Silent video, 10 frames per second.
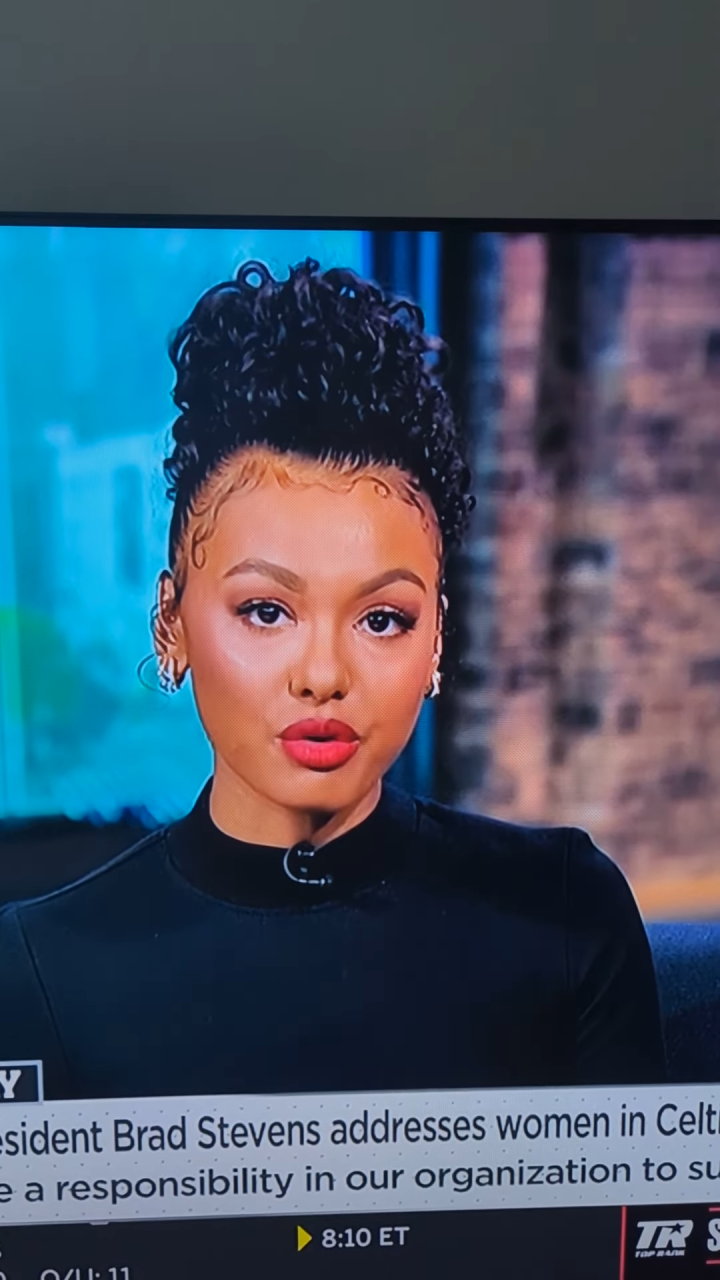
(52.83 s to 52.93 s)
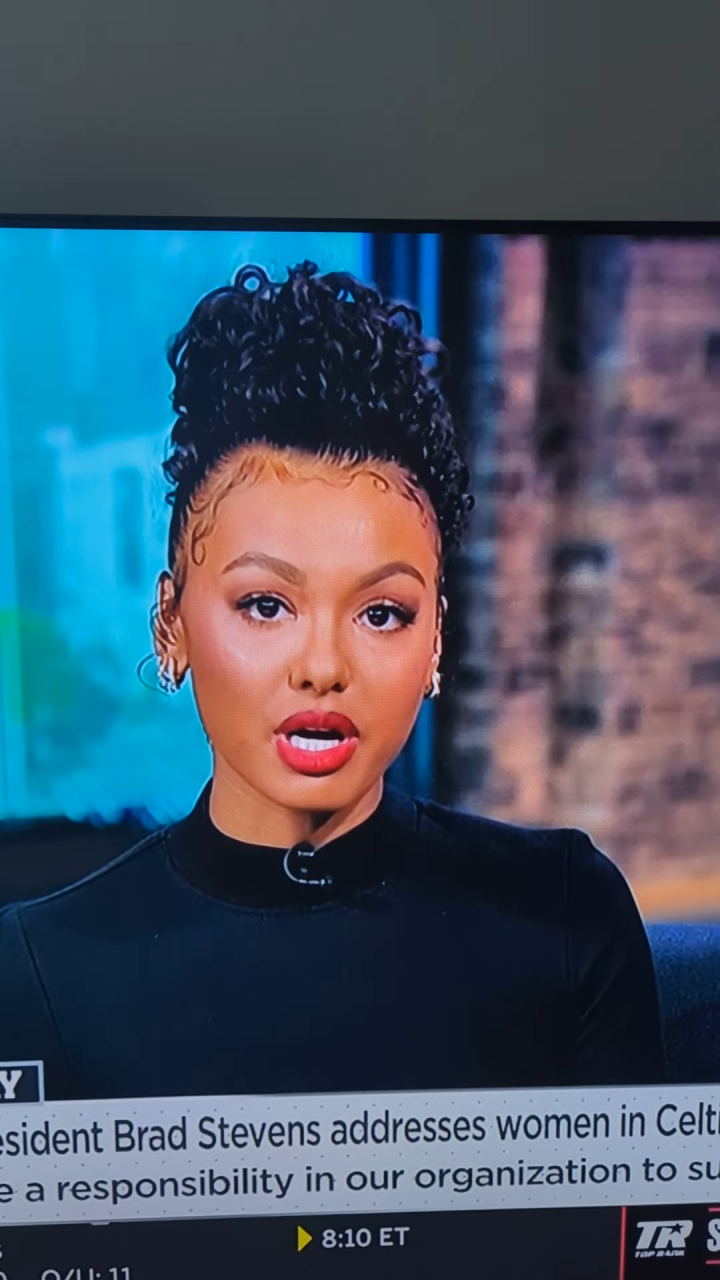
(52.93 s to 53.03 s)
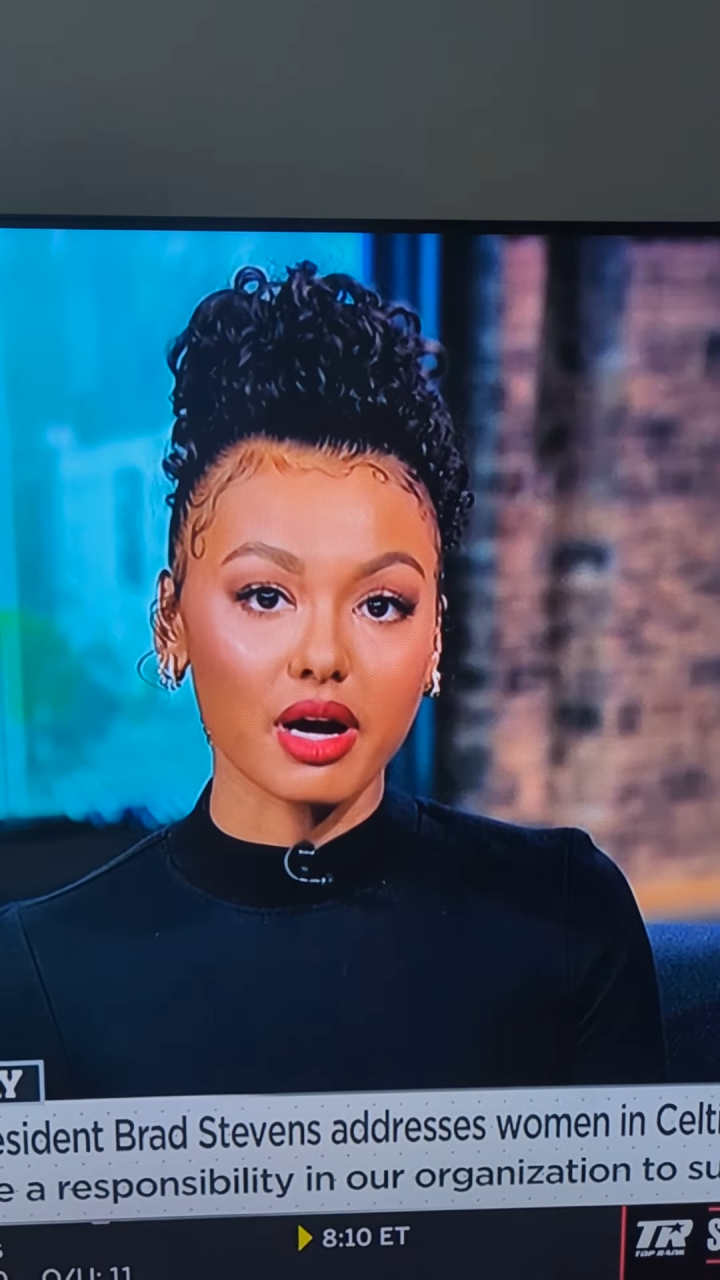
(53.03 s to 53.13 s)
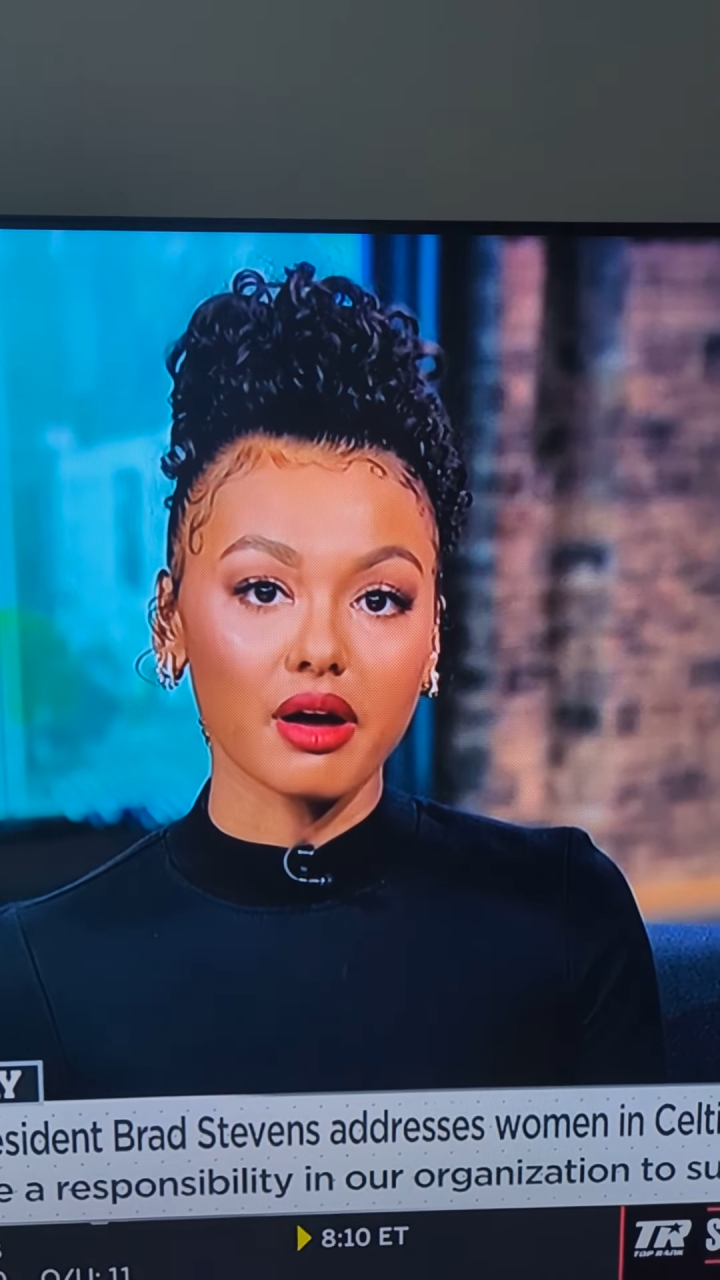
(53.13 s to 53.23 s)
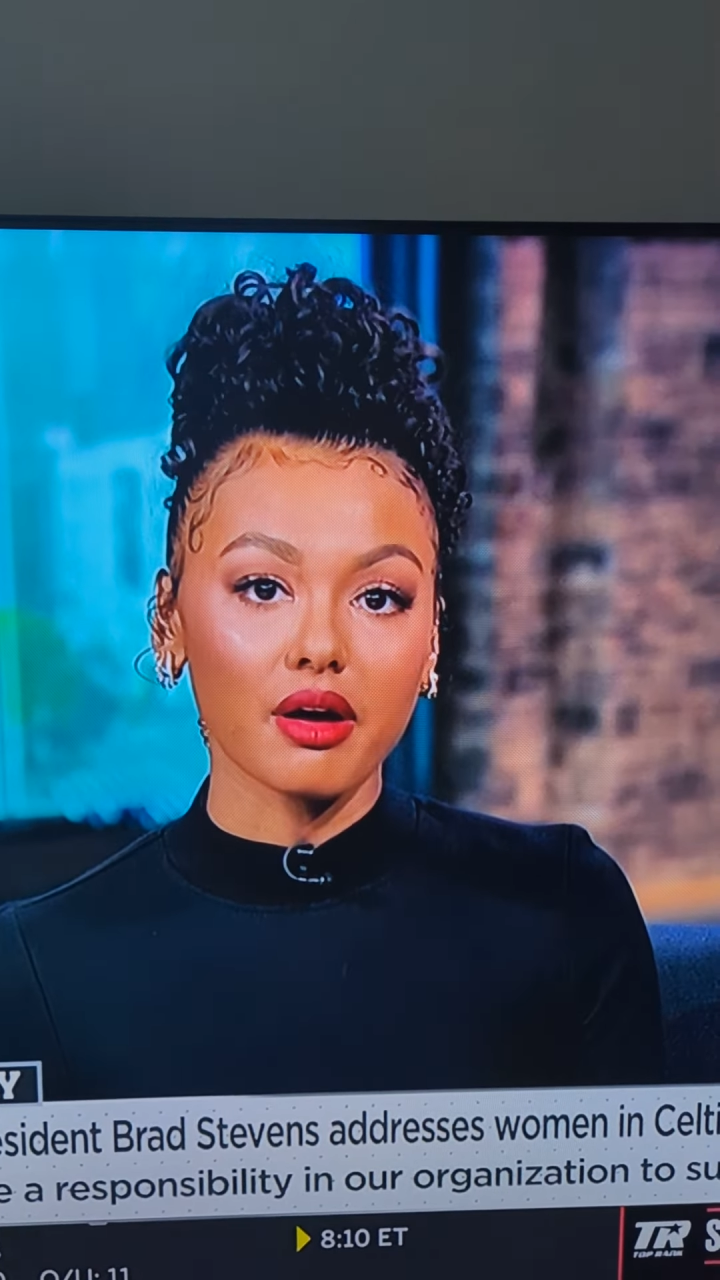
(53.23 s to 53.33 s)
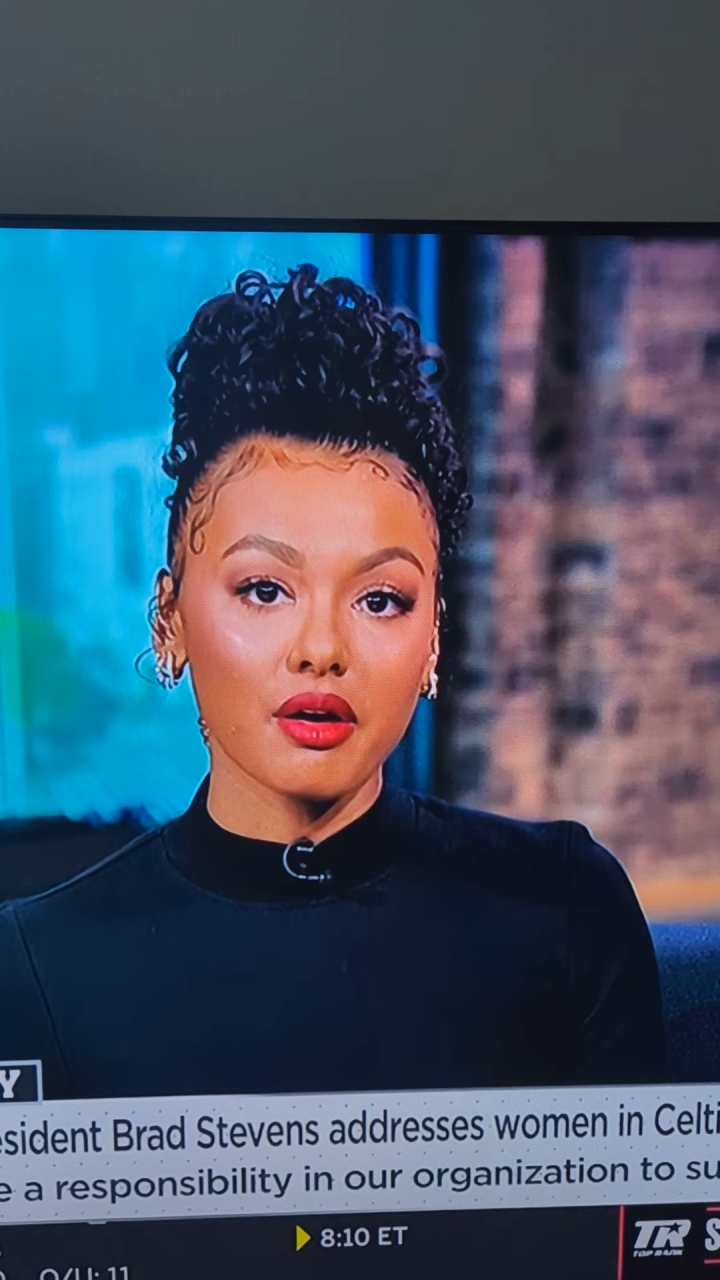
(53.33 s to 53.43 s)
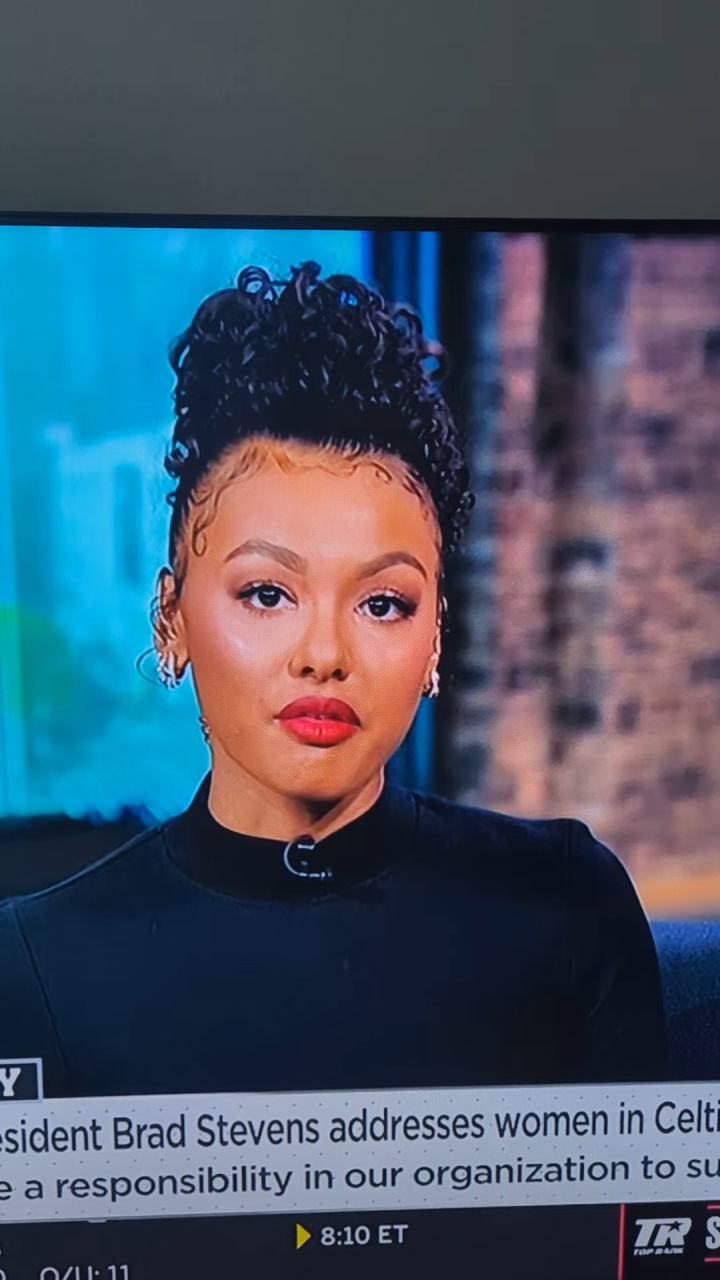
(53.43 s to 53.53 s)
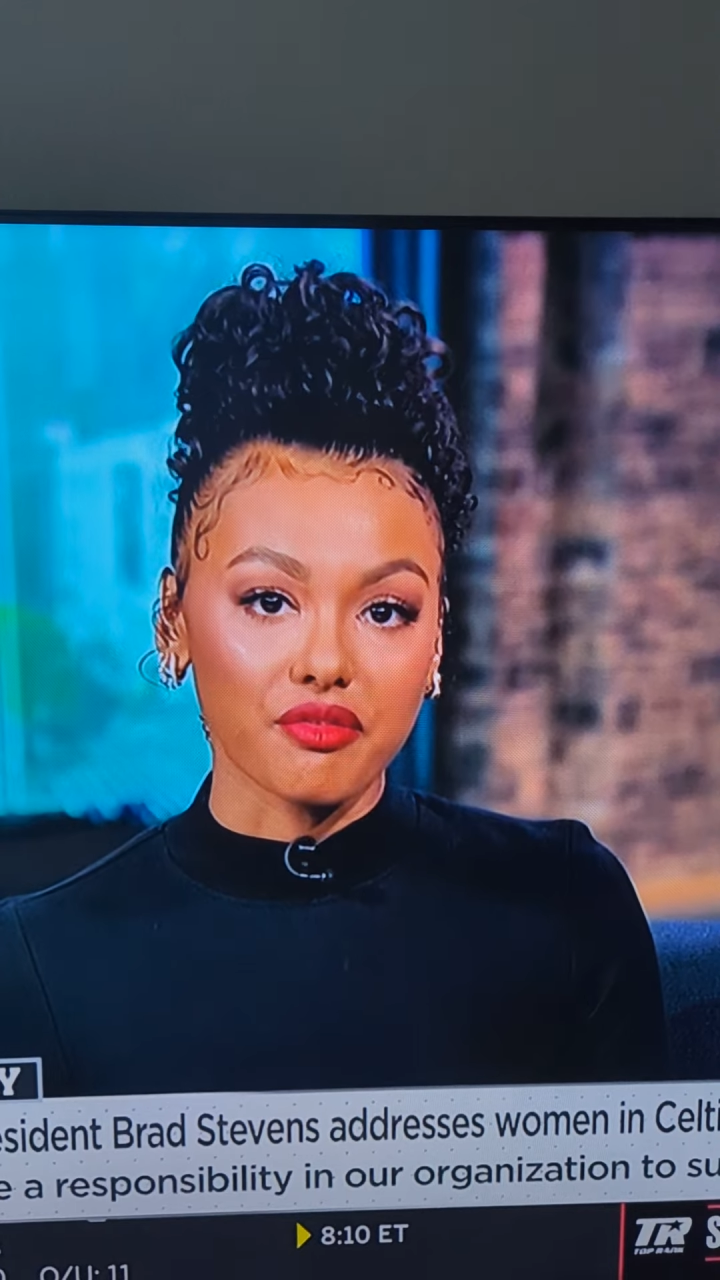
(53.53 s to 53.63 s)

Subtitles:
Udoka